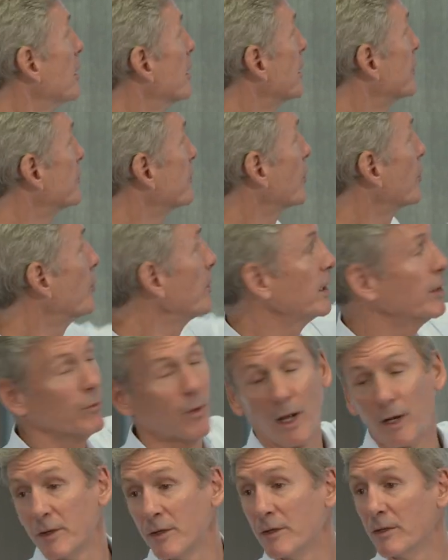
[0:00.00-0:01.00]
It's the green
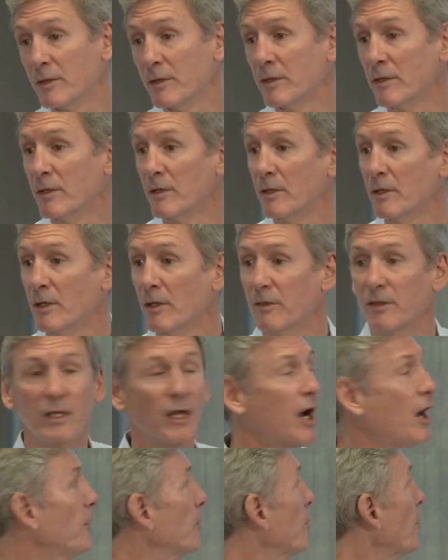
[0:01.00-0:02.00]
one. The
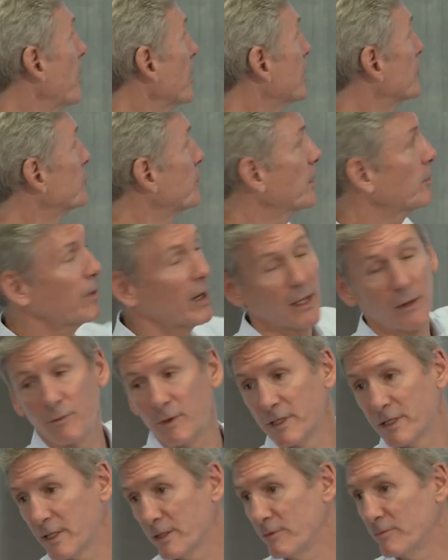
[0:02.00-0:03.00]
other one is we, wait,
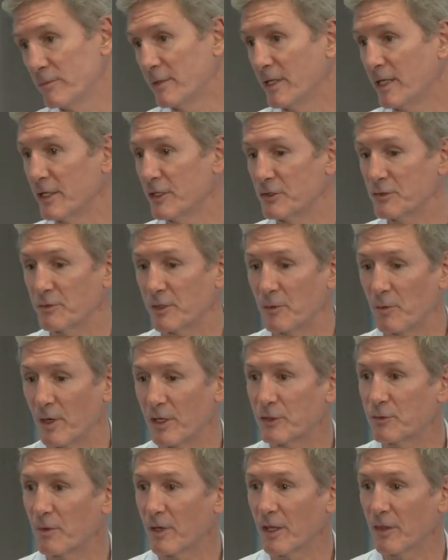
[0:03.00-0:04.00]
we did the industry
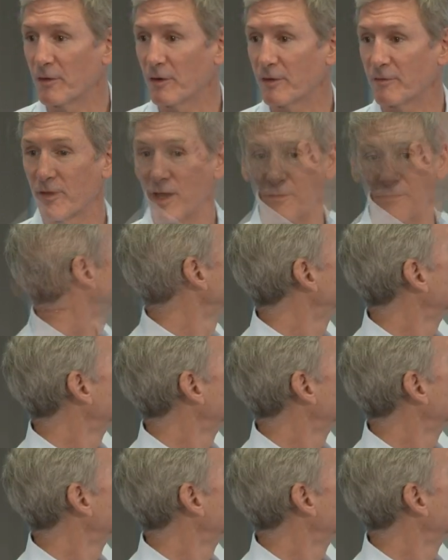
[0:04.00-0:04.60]
one, 2035.